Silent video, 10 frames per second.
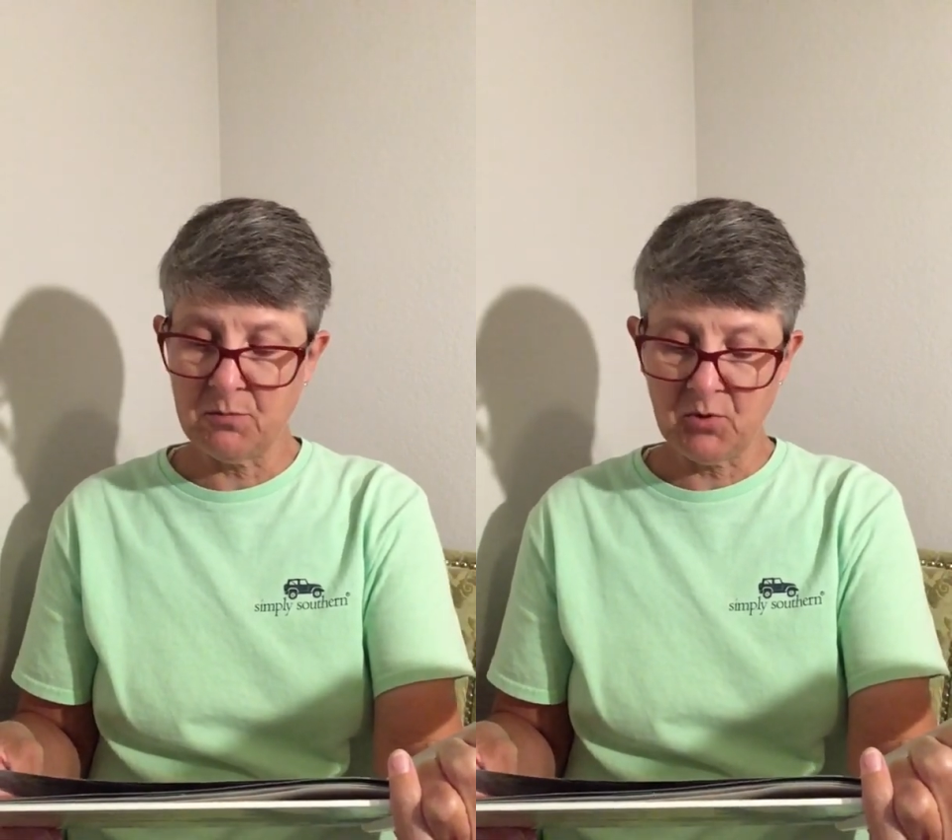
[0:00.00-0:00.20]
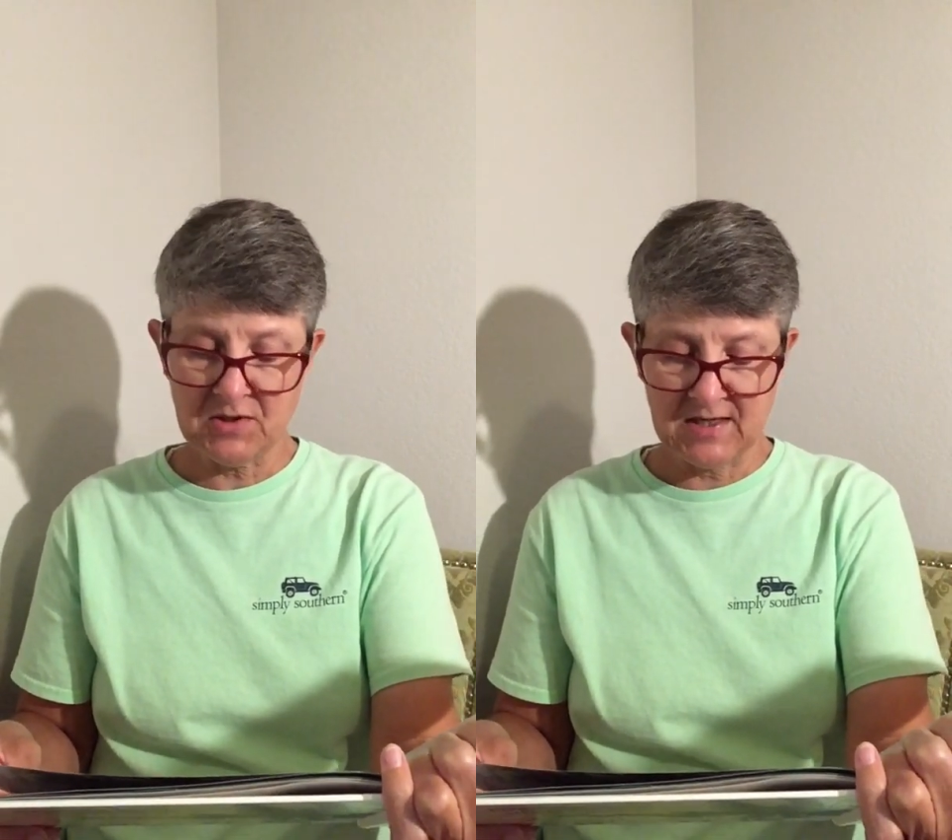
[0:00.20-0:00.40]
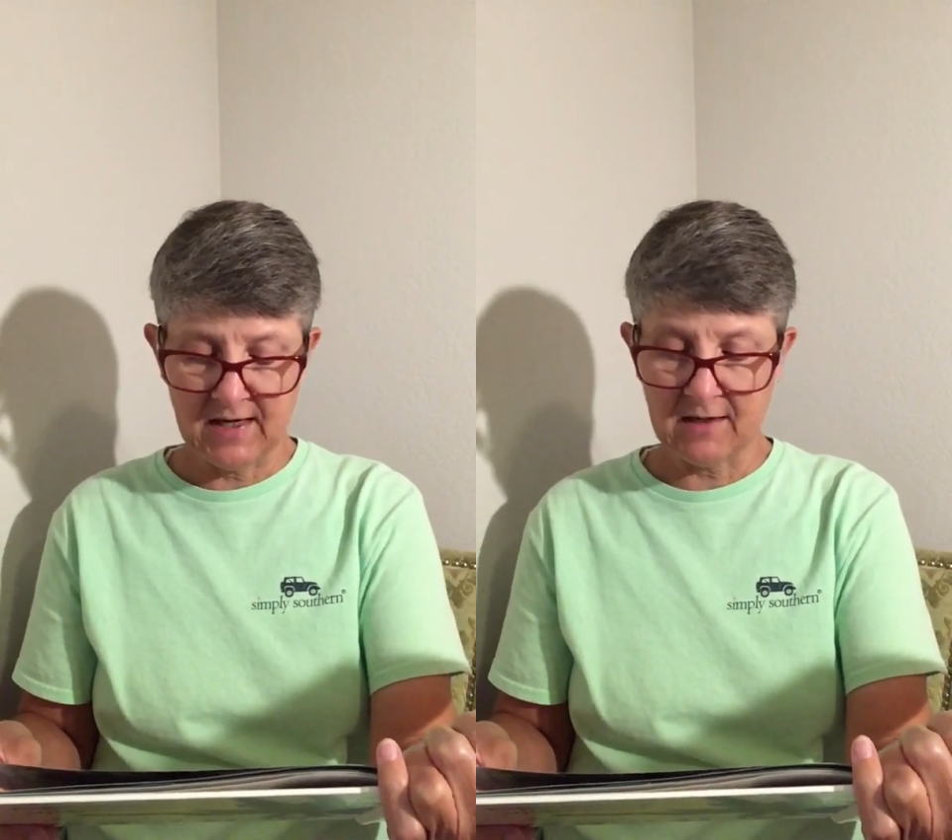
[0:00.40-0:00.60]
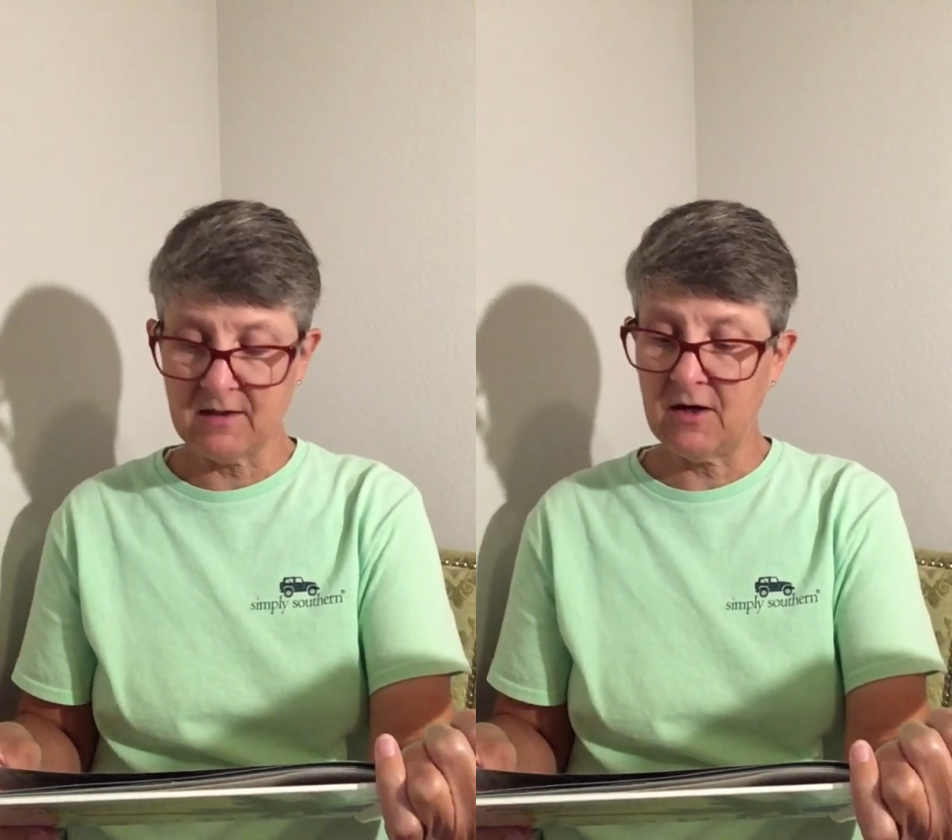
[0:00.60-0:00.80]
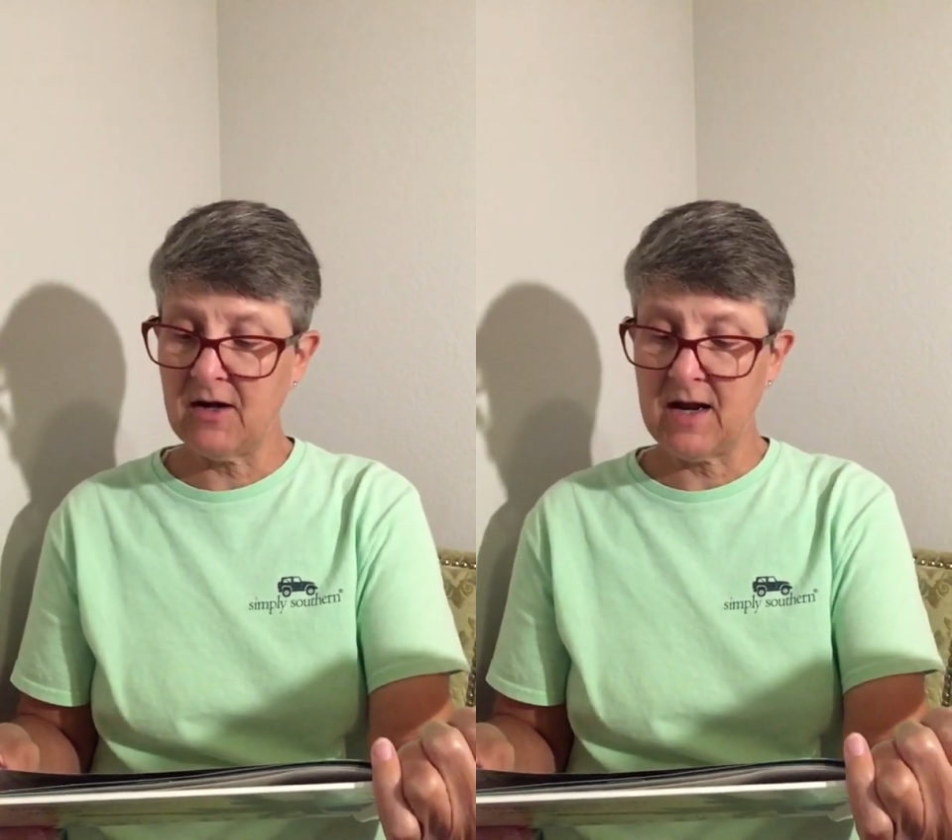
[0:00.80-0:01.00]
protect
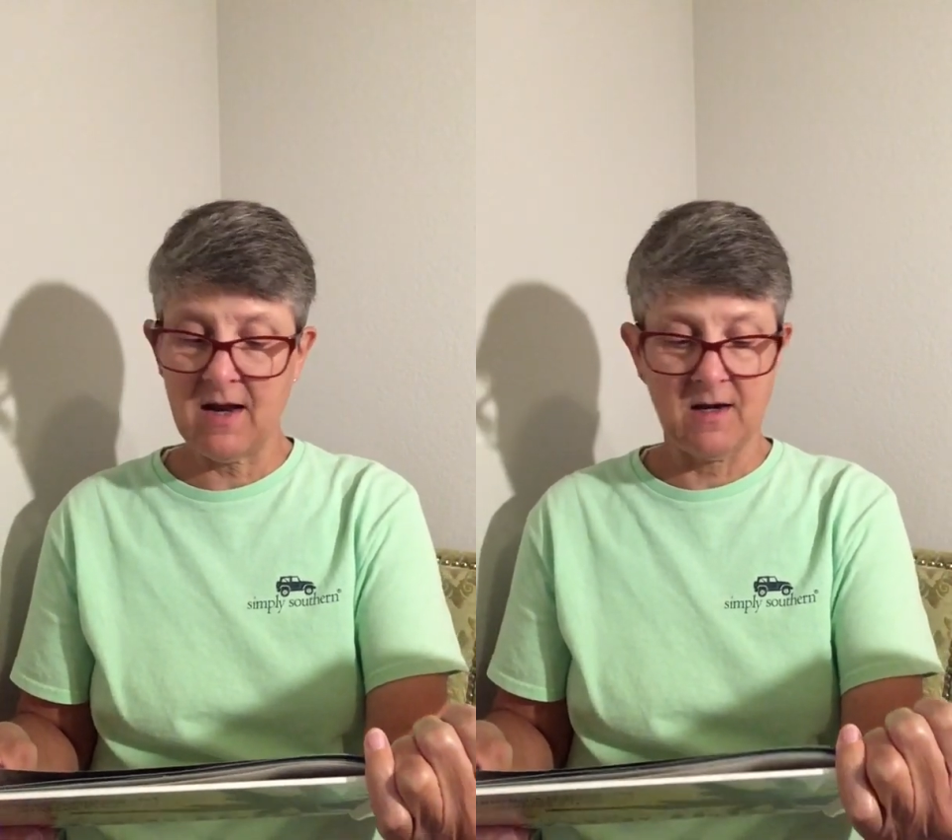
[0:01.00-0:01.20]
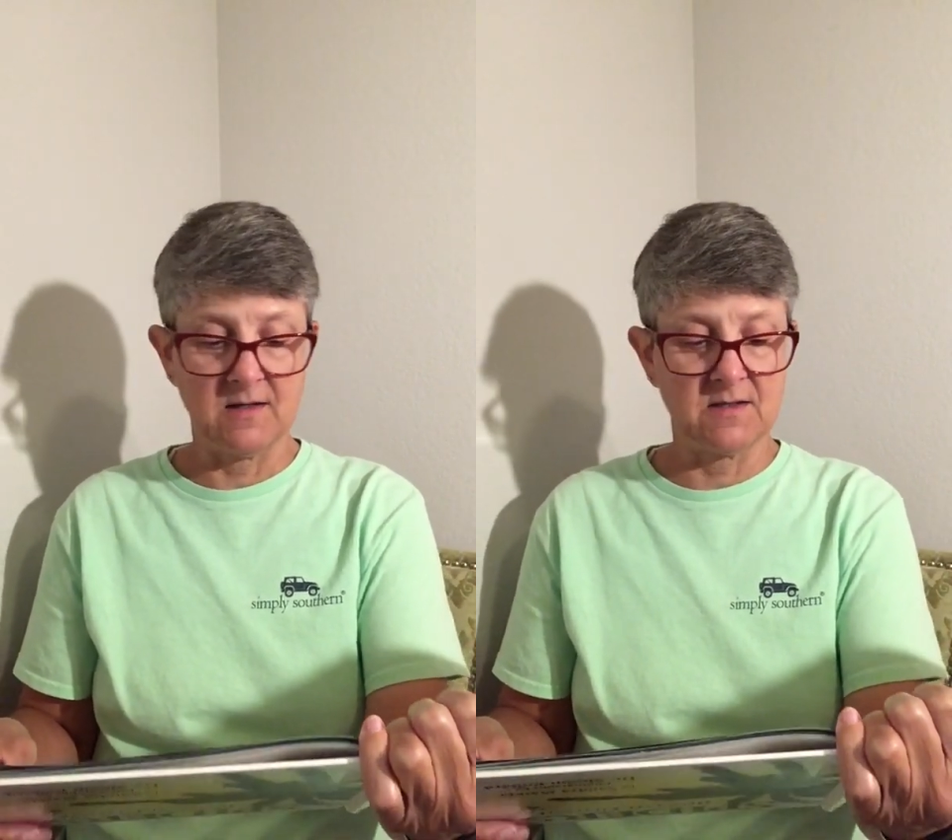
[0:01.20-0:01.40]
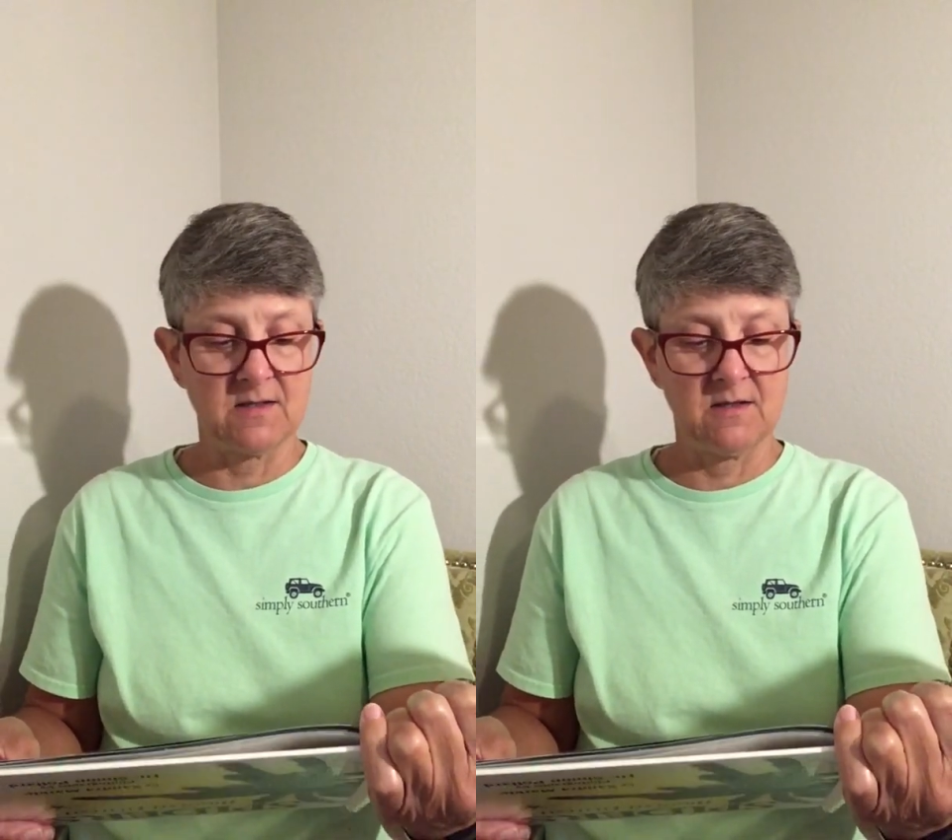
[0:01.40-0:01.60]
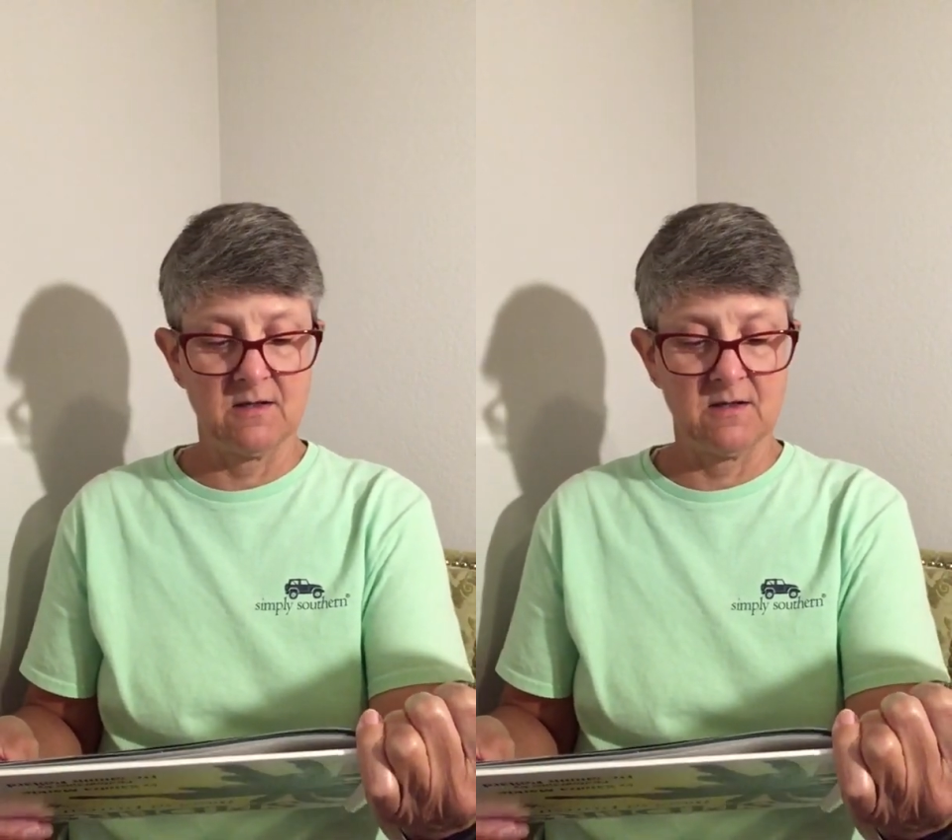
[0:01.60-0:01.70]
their eggs.